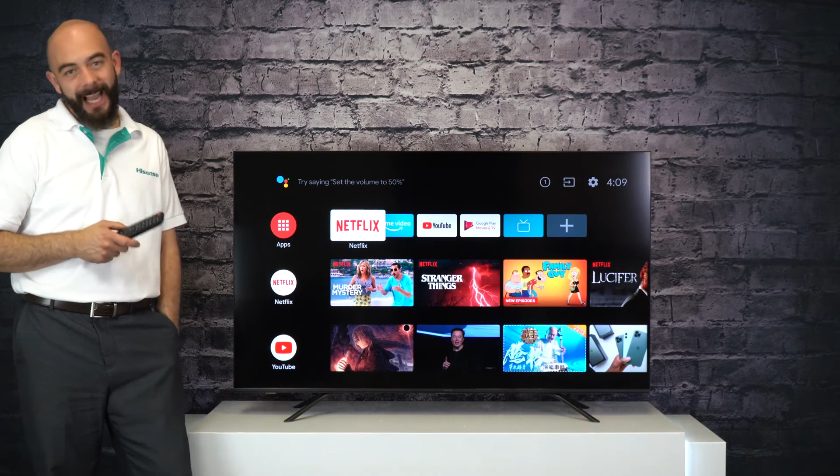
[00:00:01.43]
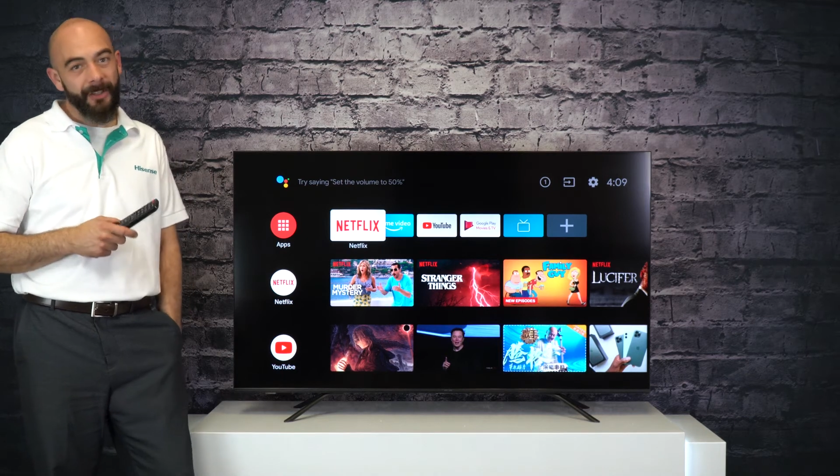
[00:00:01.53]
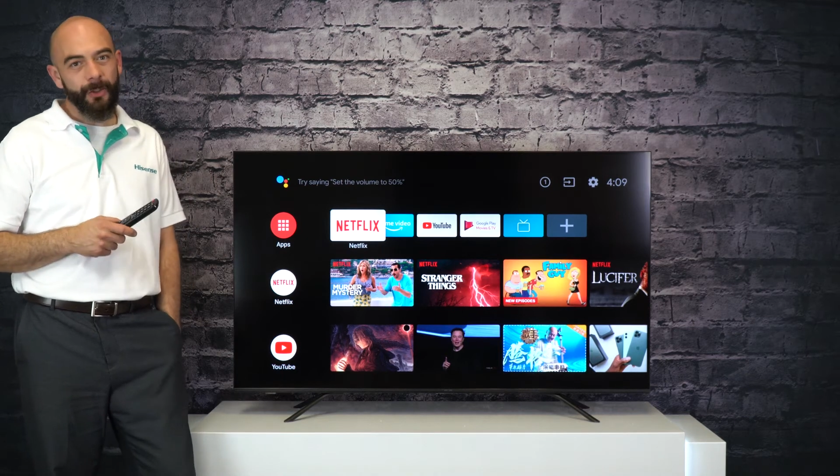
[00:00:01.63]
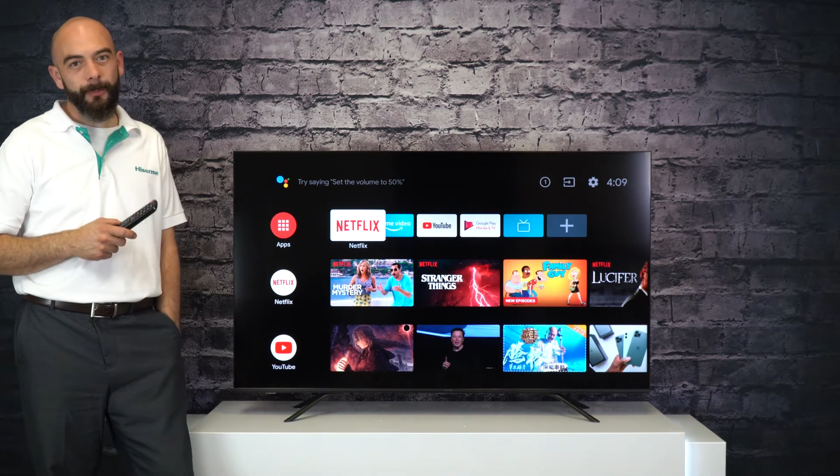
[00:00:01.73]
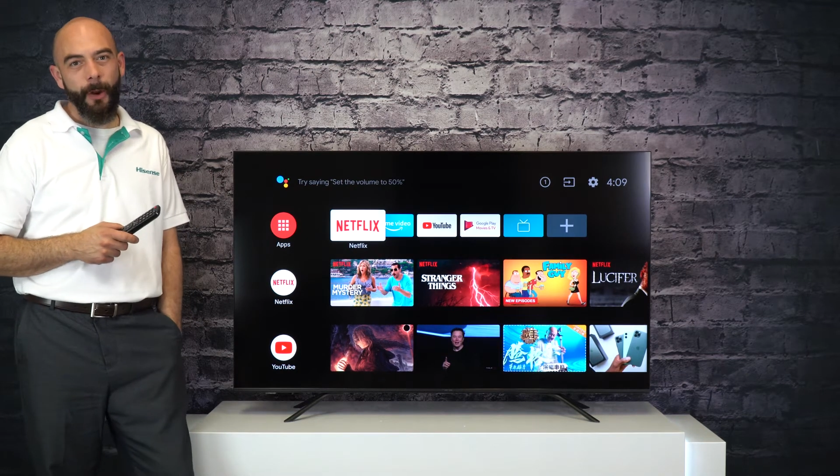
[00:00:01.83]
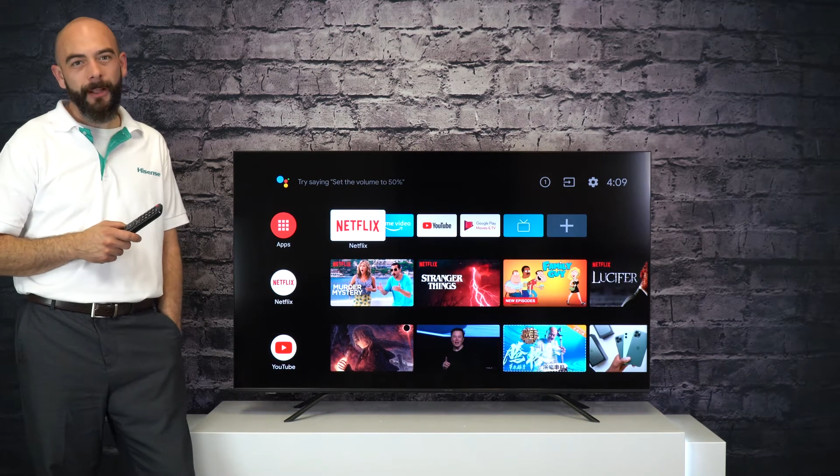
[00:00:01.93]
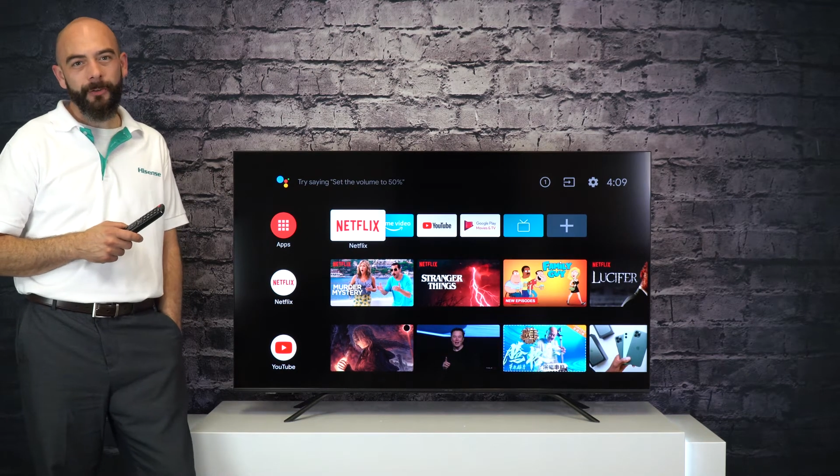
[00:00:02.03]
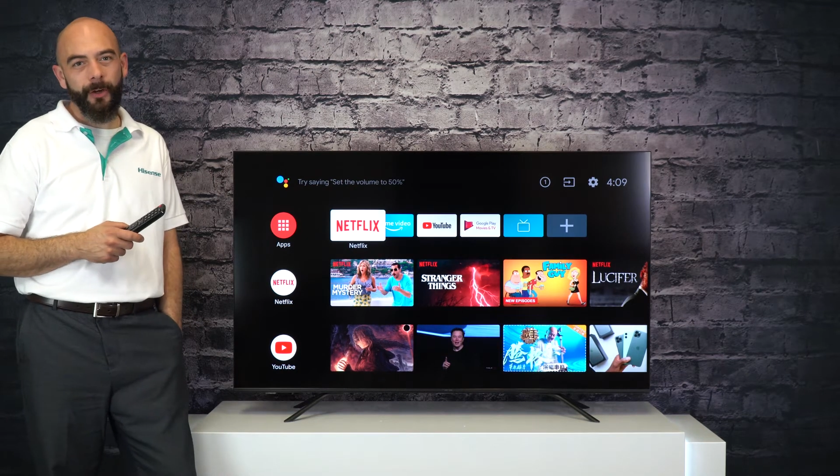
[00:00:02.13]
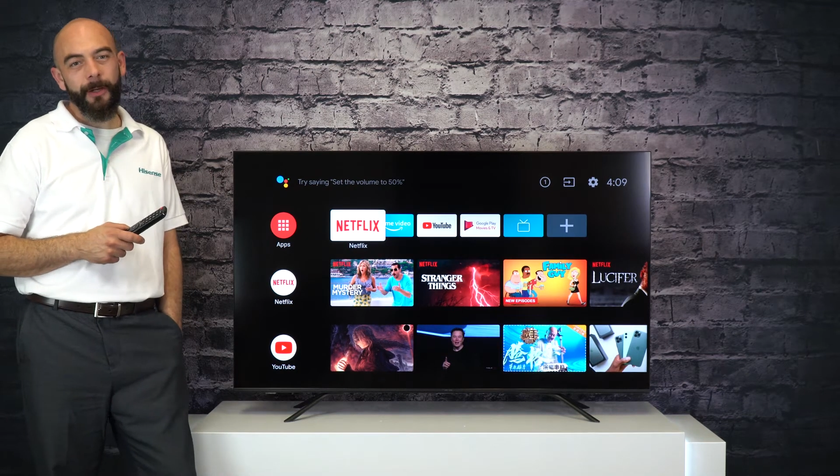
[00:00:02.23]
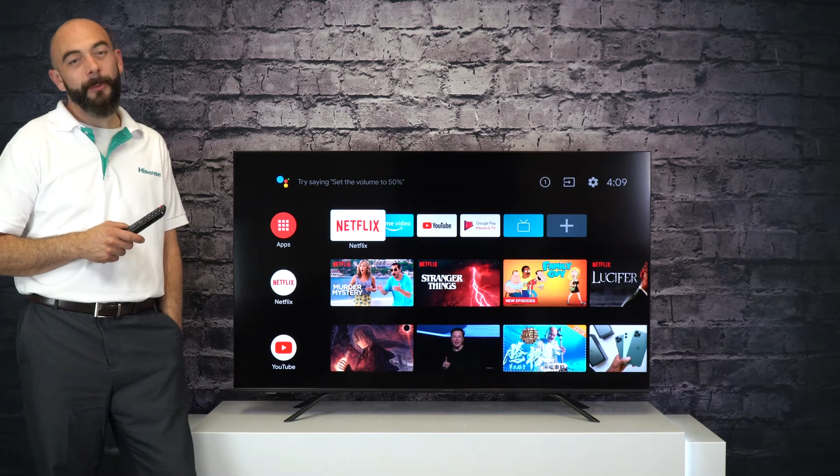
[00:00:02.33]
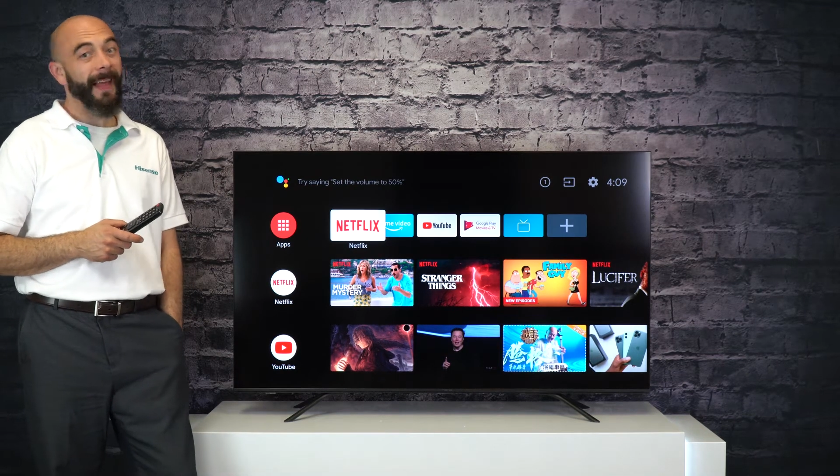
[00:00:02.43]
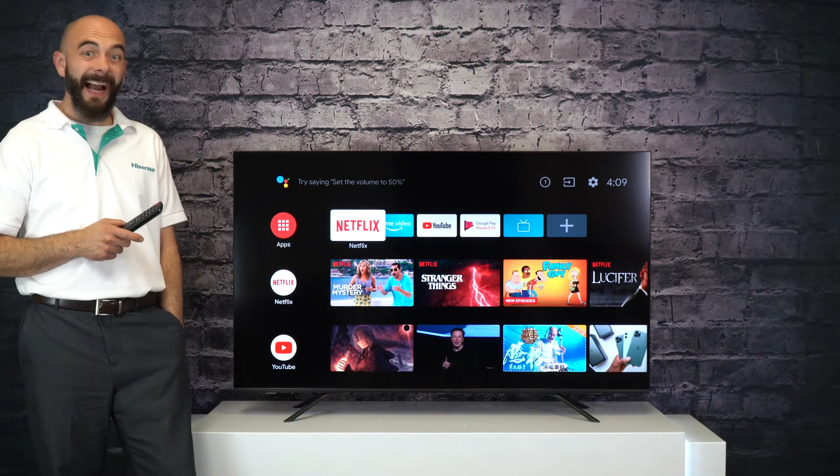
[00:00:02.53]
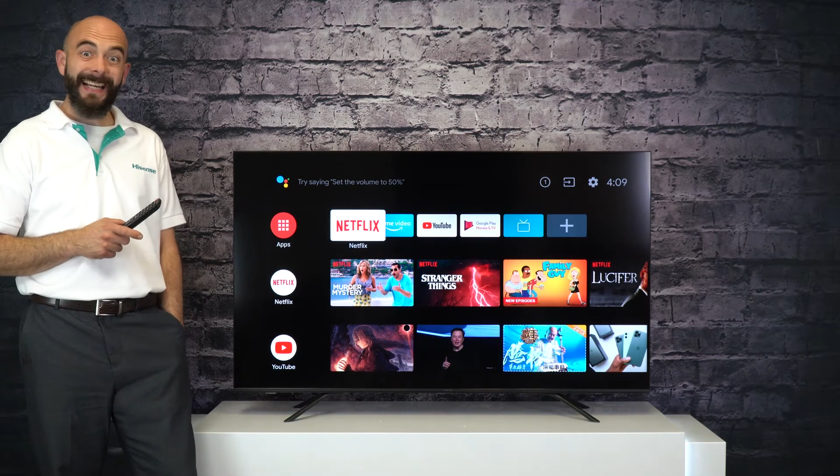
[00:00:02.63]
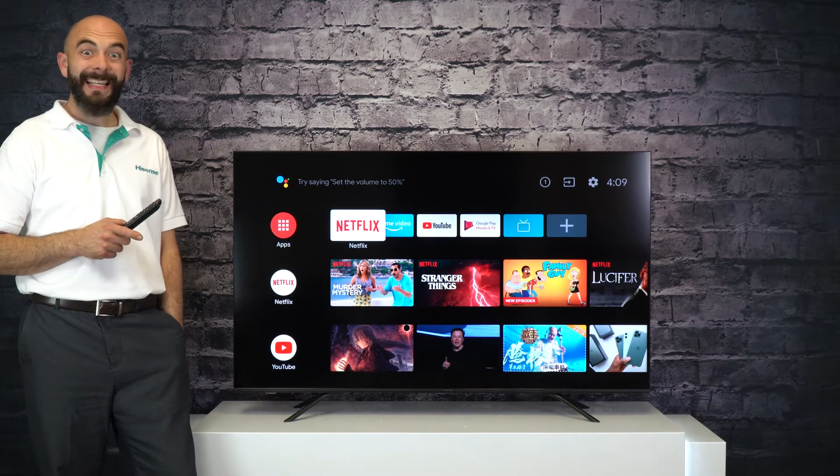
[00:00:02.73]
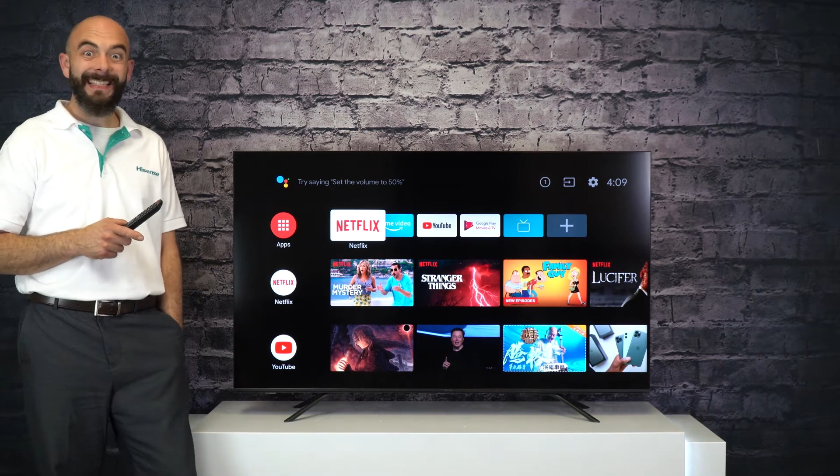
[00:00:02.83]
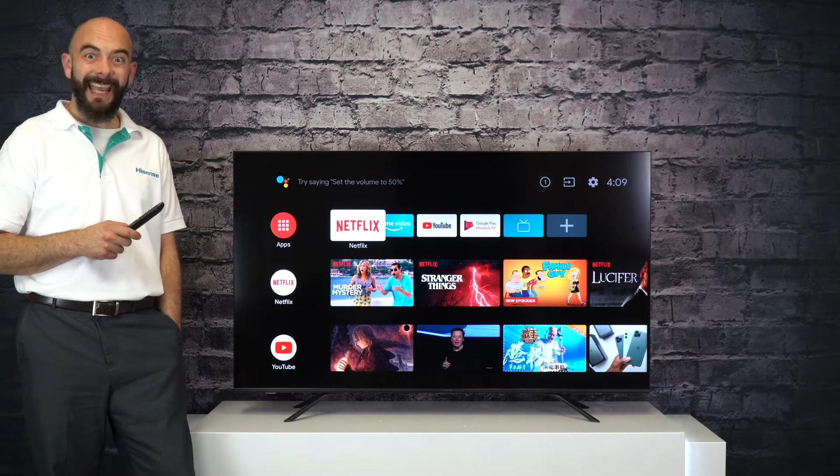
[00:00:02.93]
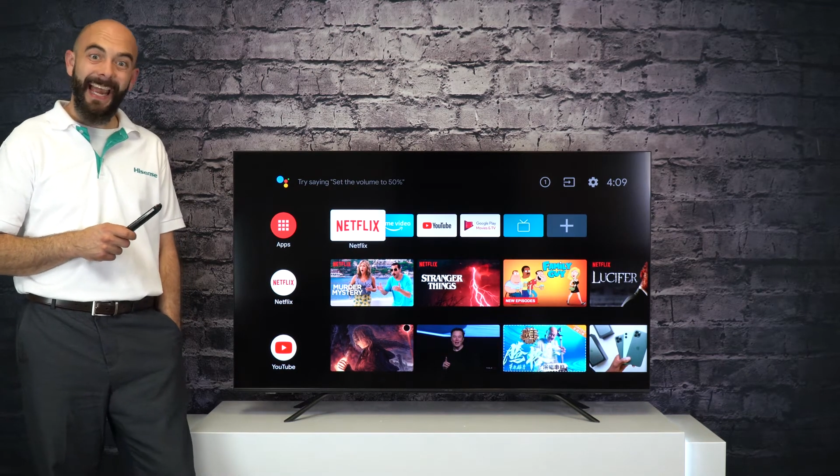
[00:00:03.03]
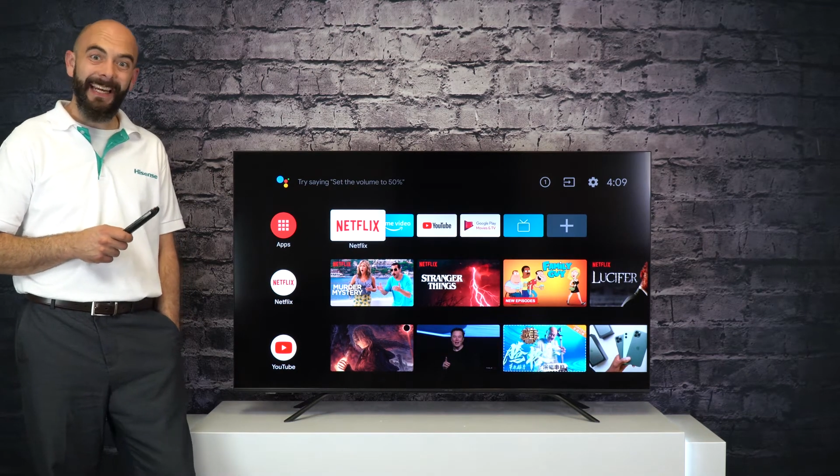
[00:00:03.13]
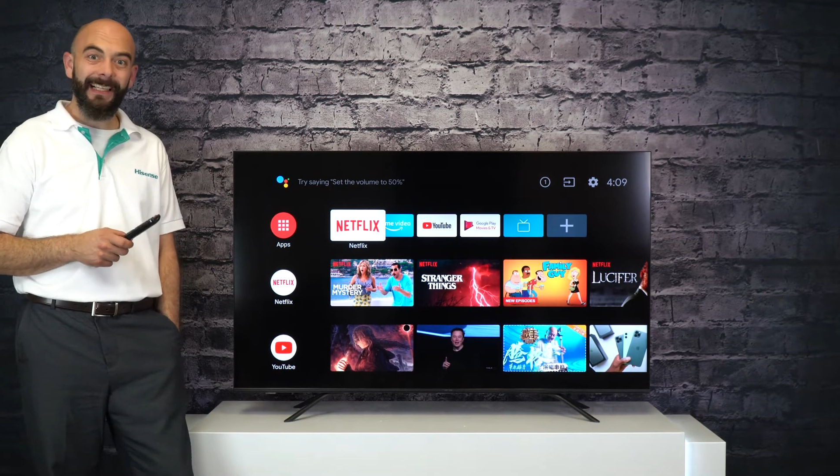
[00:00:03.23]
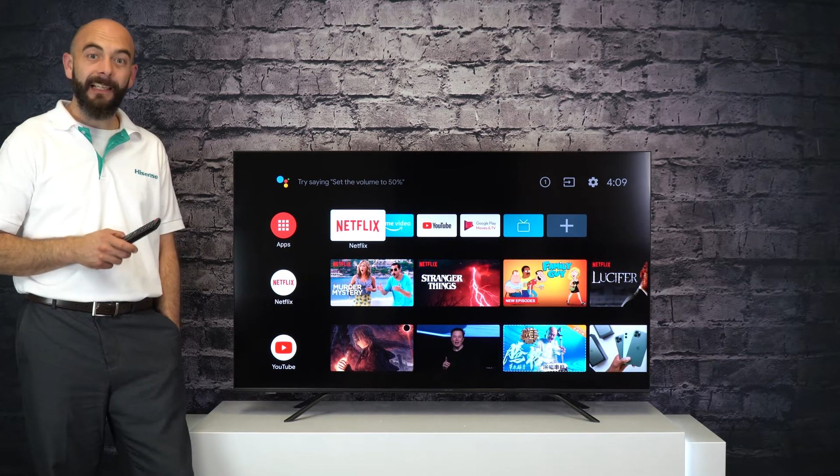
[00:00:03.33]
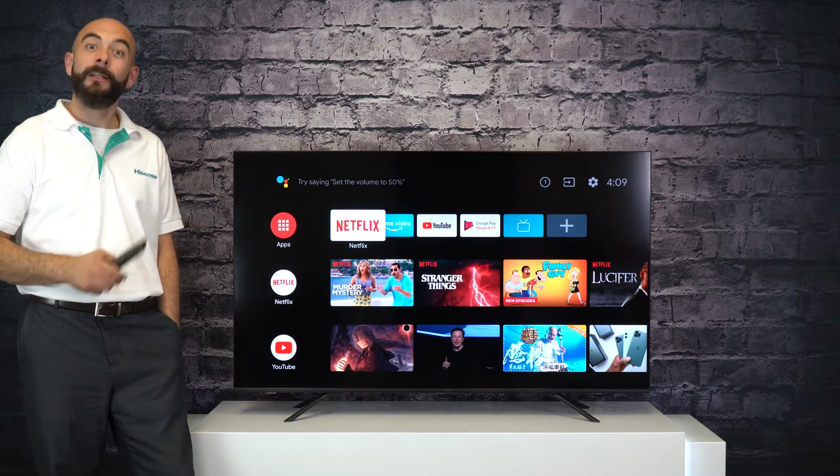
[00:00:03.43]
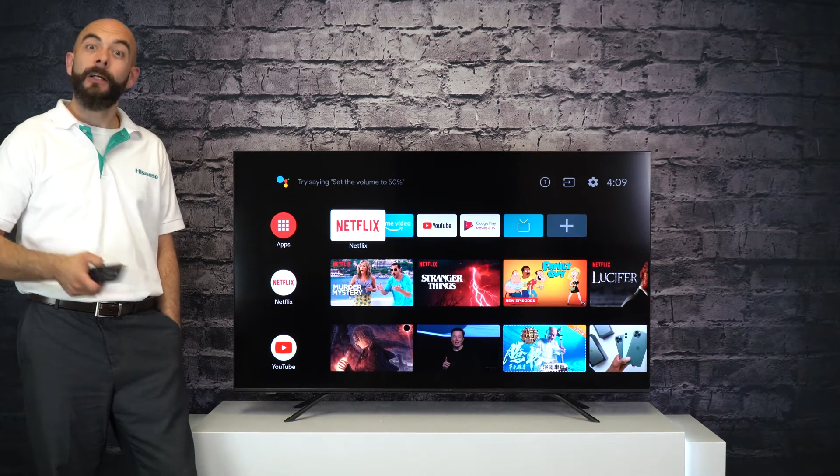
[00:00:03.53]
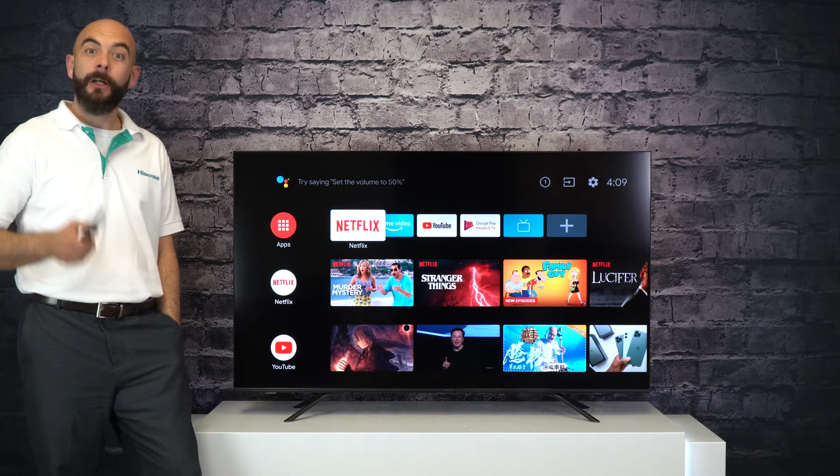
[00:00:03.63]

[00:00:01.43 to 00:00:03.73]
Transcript: National Product Trainer with Hisense Canada.